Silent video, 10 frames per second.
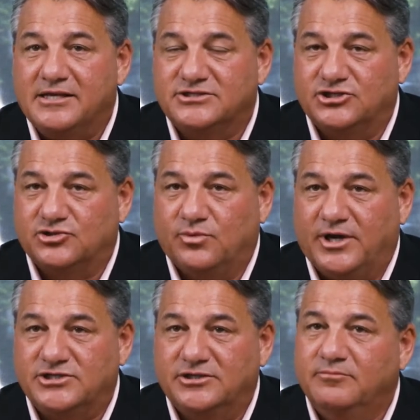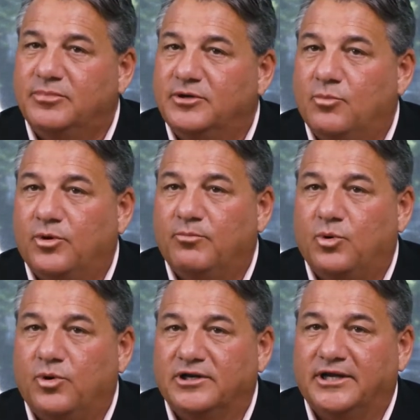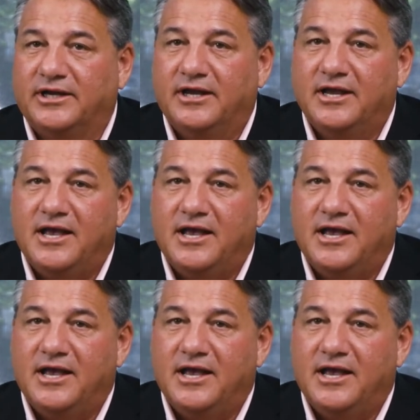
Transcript: situation? But more importantly,